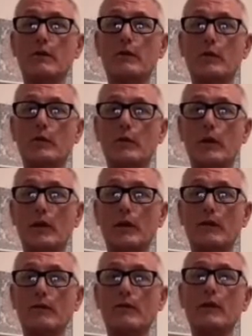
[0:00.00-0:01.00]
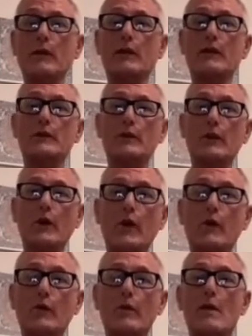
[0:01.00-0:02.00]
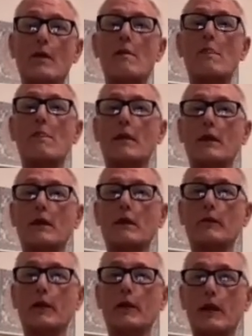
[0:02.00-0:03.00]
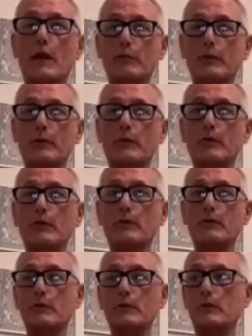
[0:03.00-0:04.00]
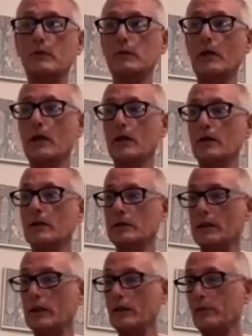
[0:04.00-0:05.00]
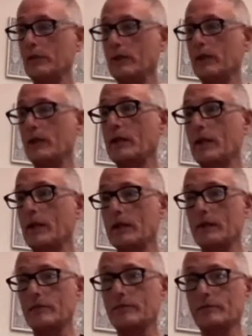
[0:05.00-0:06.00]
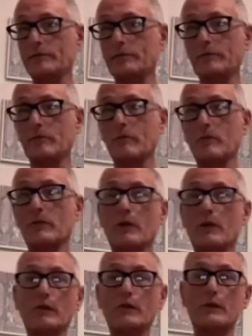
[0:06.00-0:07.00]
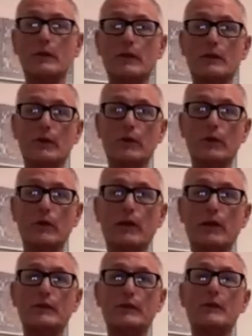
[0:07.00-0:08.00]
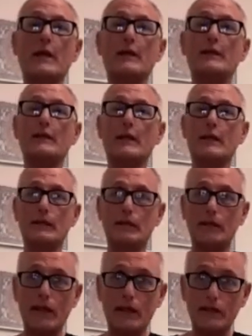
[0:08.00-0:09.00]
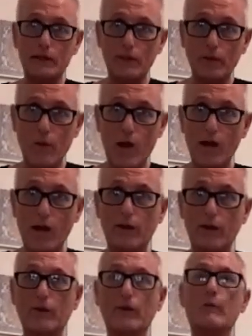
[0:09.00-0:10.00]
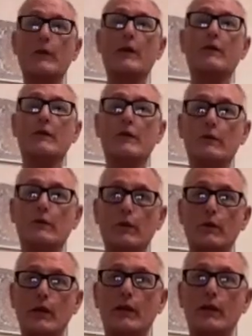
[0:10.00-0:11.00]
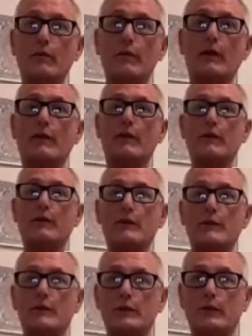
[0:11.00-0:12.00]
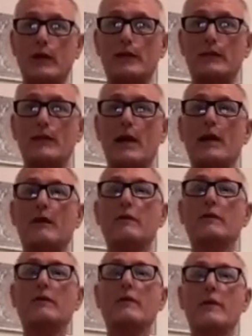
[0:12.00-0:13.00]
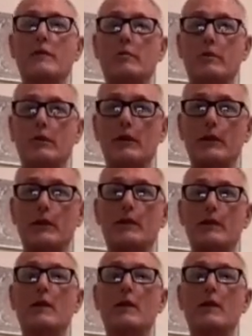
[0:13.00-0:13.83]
rhythm really slow. It will help you sleep at night. So it's a good exercise. It takes a while to be able to really be able to stretch out the breathing,